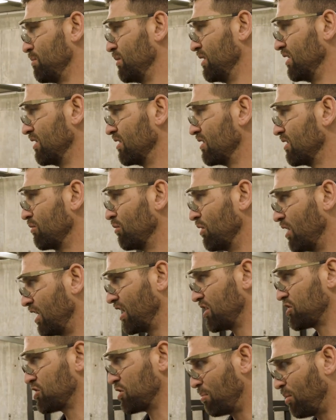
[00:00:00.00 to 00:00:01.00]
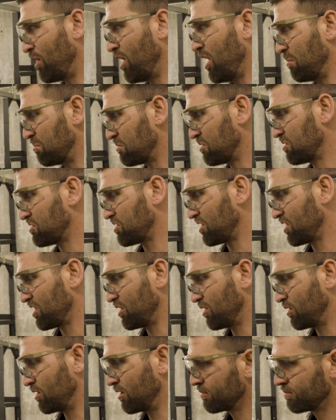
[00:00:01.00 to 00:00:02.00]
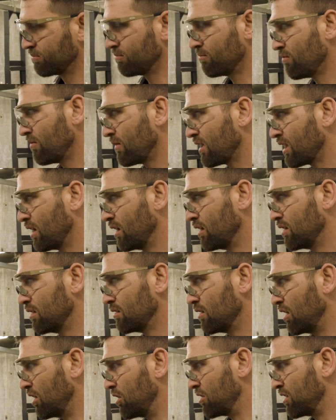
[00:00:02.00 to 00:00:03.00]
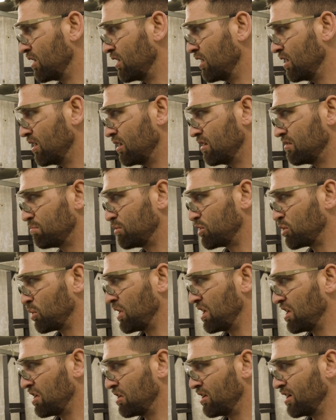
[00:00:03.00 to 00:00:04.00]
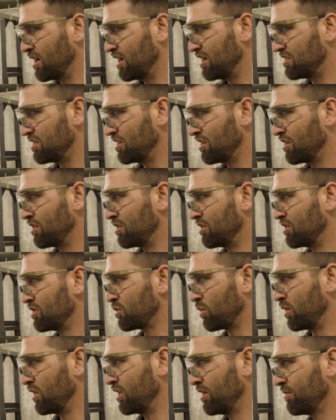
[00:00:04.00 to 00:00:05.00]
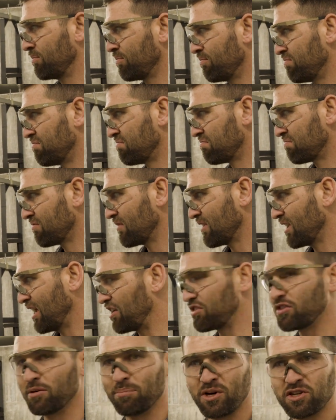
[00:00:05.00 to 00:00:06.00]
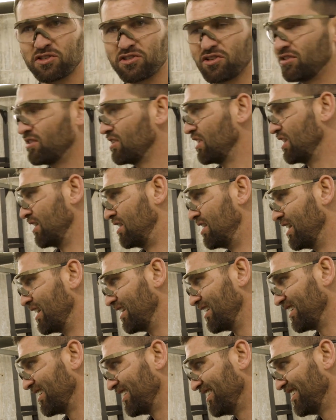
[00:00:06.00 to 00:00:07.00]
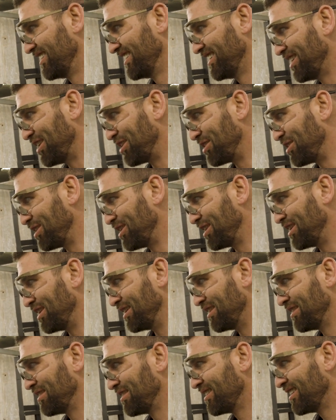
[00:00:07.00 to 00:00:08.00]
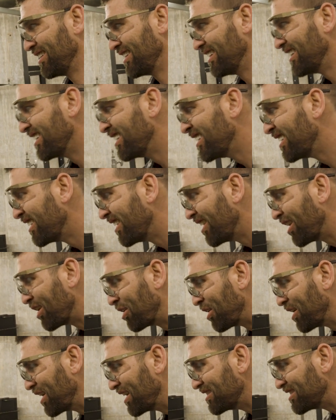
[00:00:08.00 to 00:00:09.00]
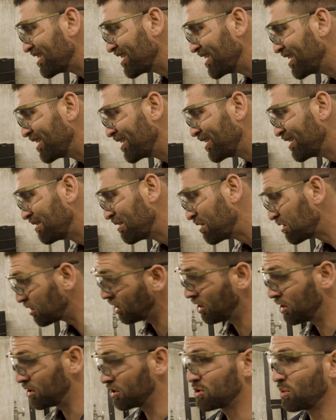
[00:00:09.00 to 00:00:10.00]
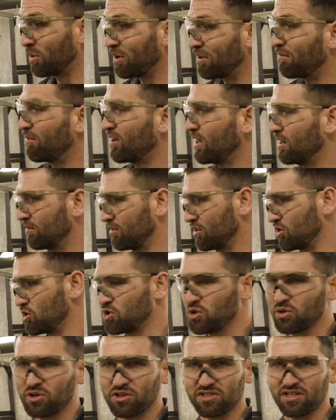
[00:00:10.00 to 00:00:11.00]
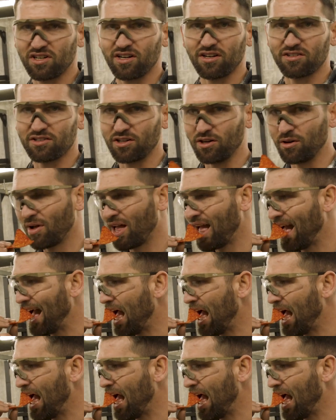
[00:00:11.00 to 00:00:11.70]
but when it actually popped, looks like you're between 118 and 120 at the muzzle, and 118 to 125 at the shooter's ear, so.